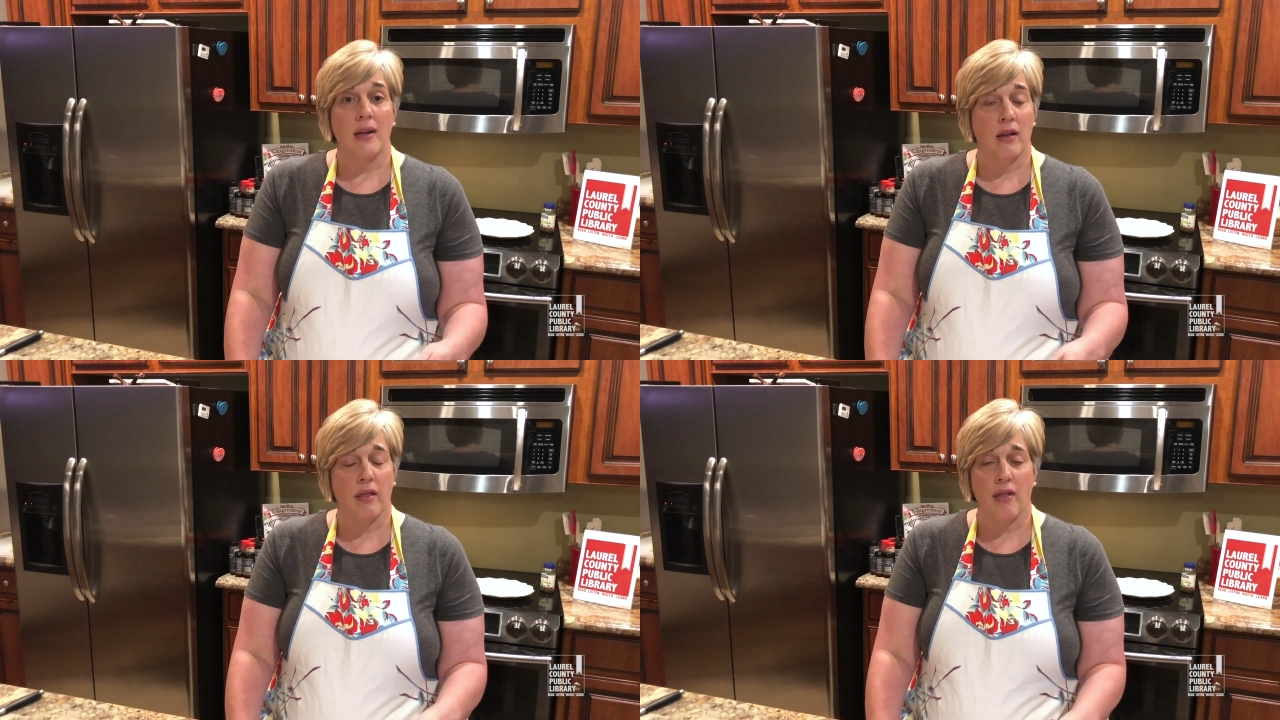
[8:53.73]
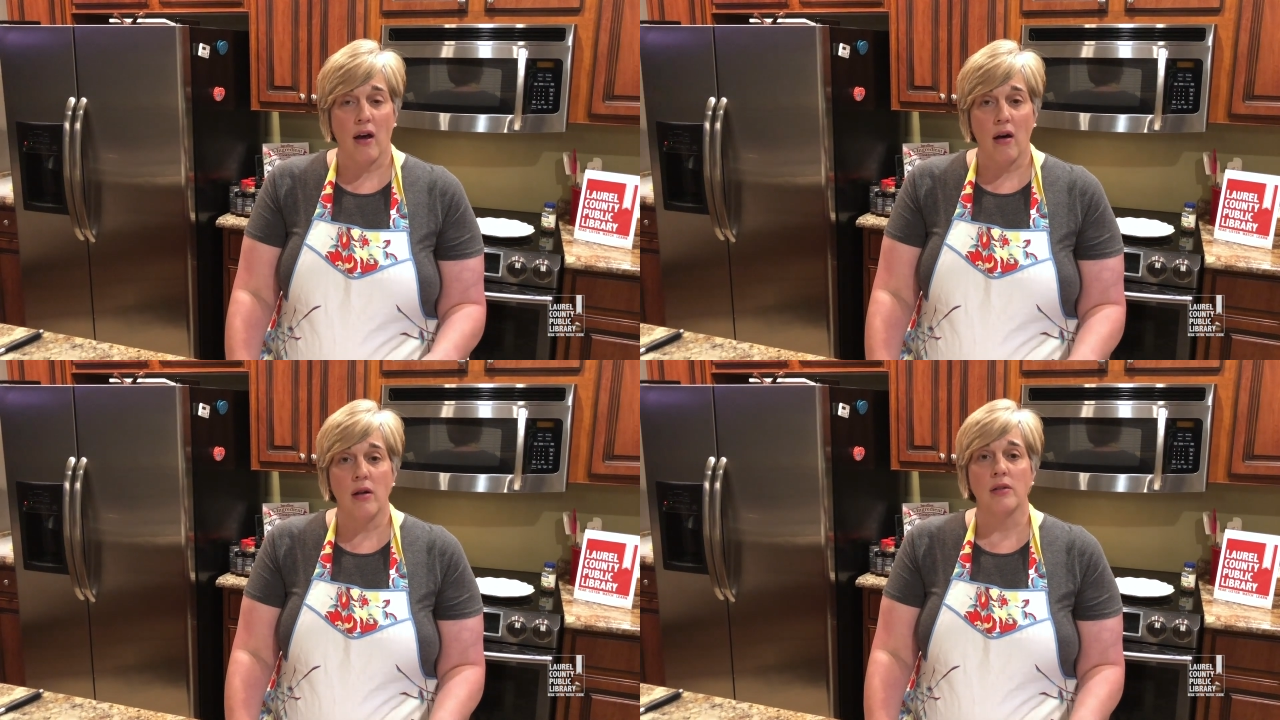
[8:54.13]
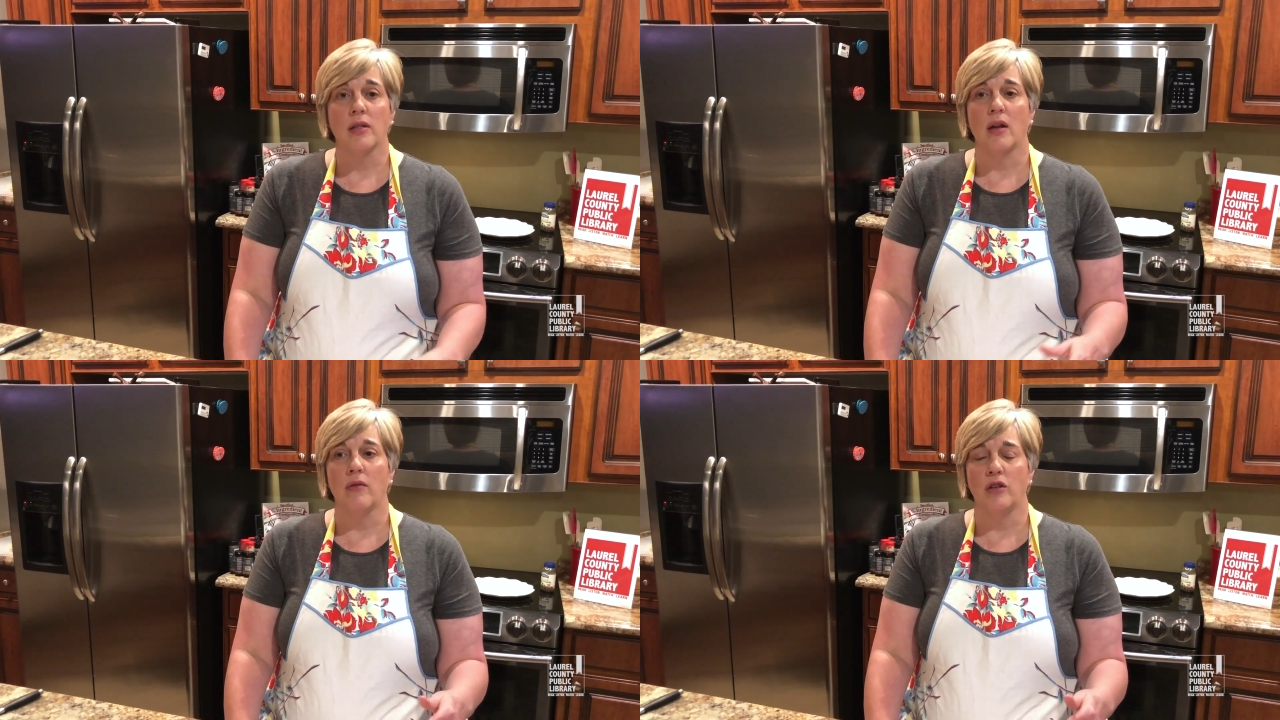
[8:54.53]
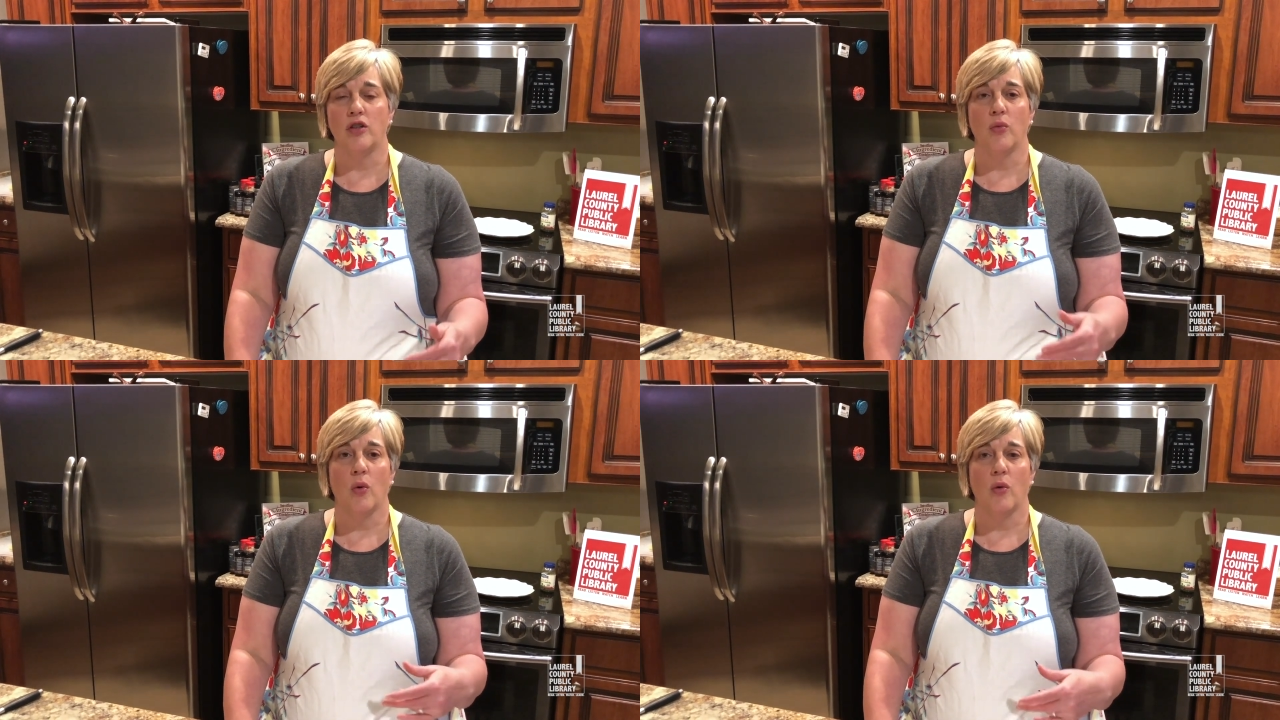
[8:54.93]
to thaw so that
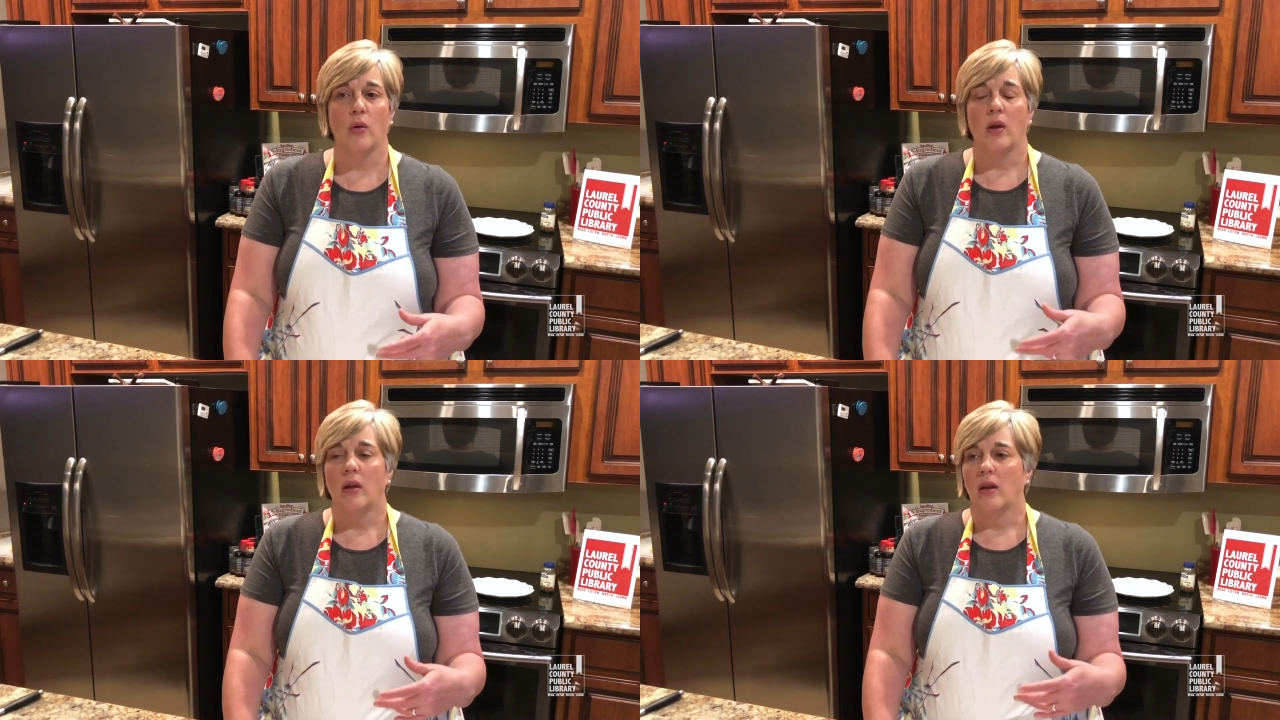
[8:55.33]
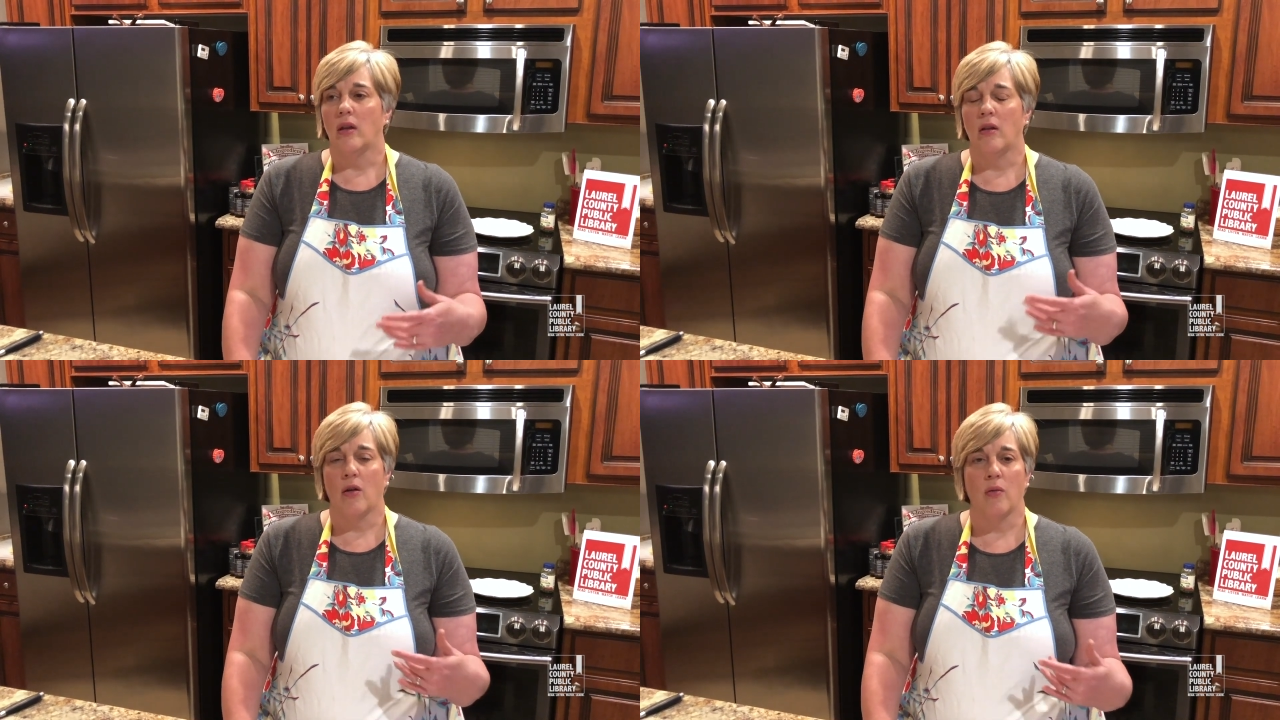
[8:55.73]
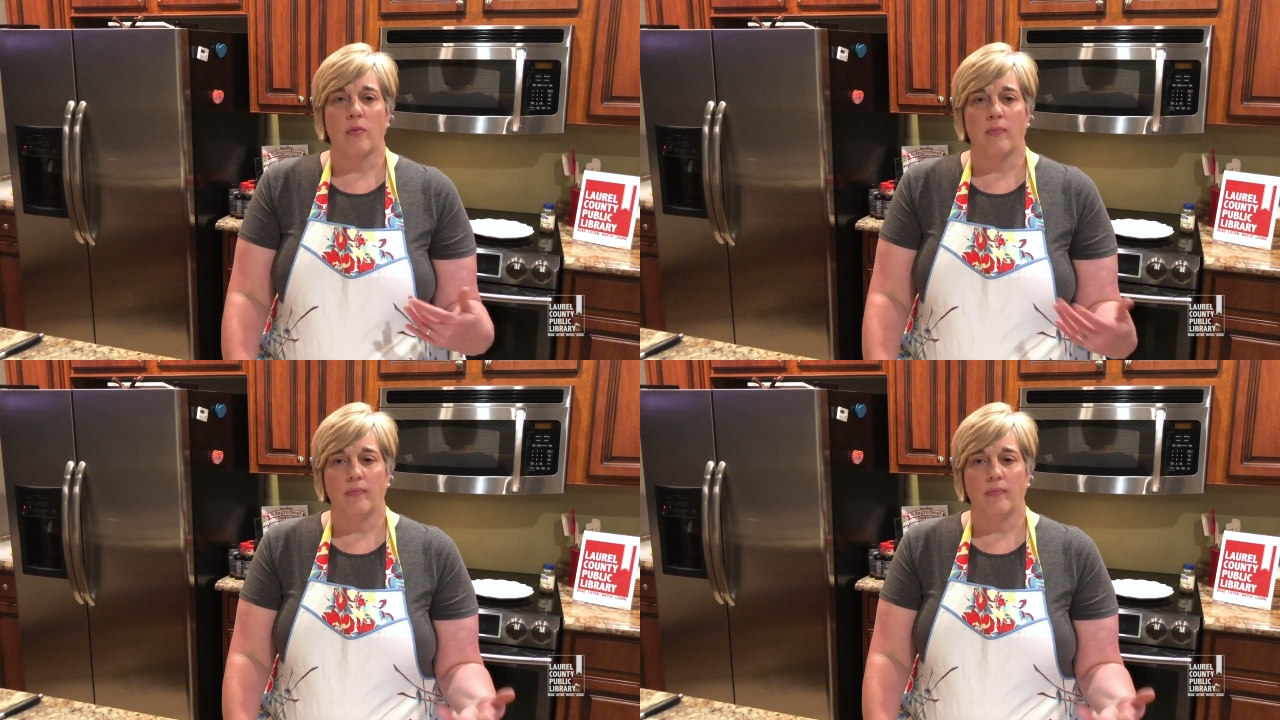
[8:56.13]
you won't, you know,